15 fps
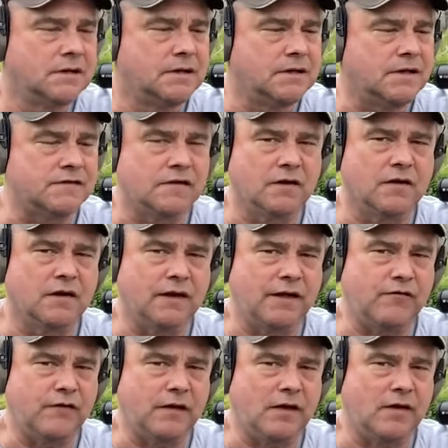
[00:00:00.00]
gets a little
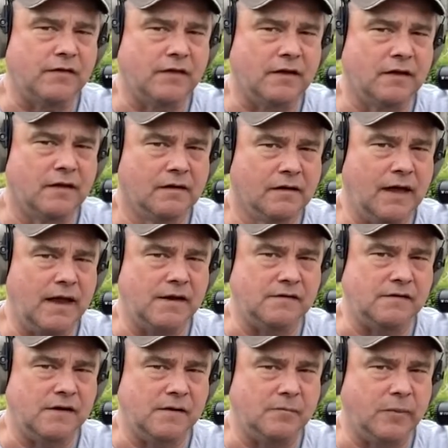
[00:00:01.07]
iffy on the
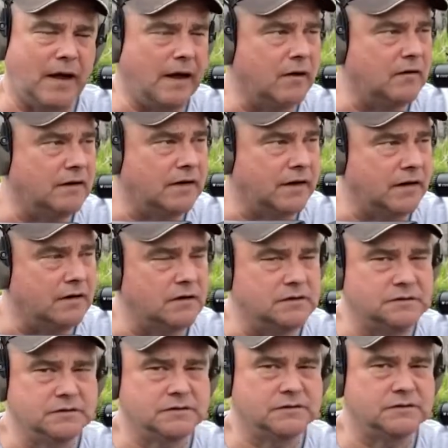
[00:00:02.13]
18 power here,
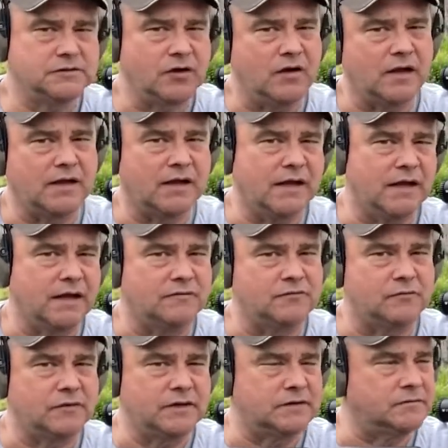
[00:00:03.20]
so I kind of have to
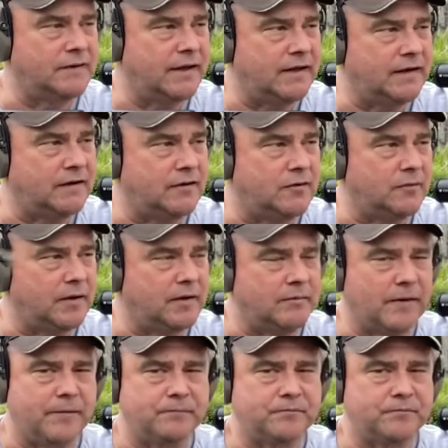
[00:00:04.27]
wiggle my head a little bit, but